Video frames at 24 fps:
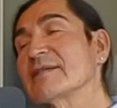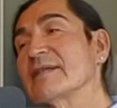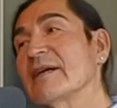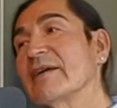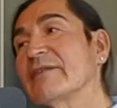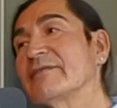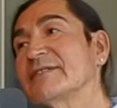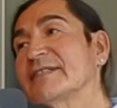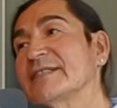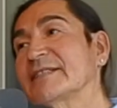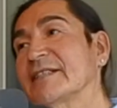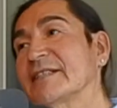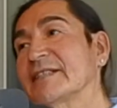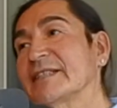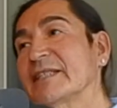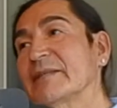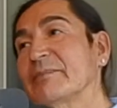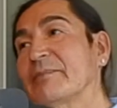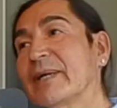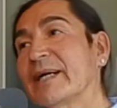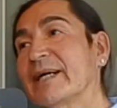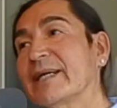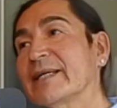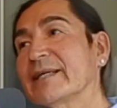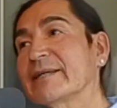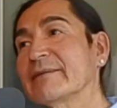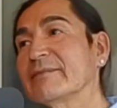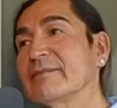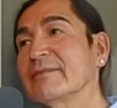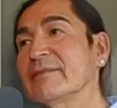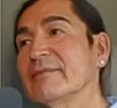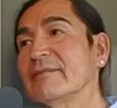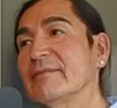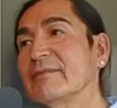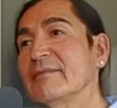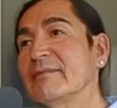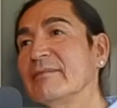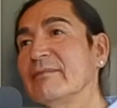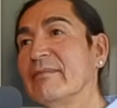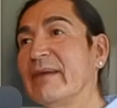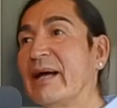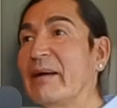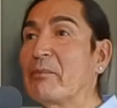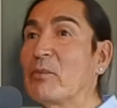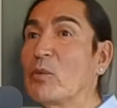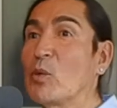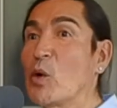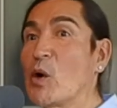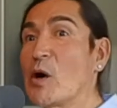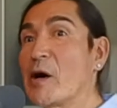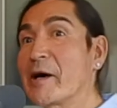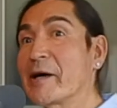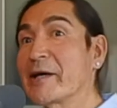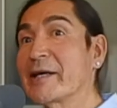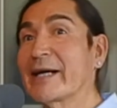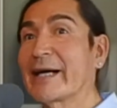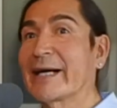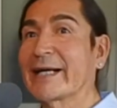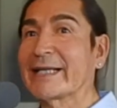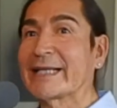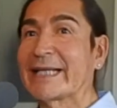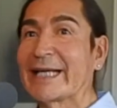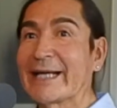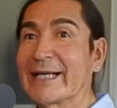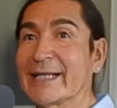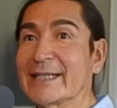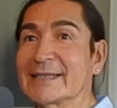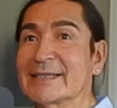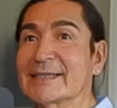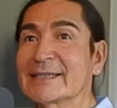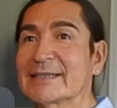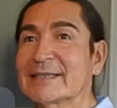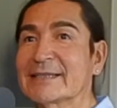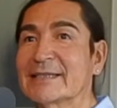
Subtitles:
I've started my memoir, I guess.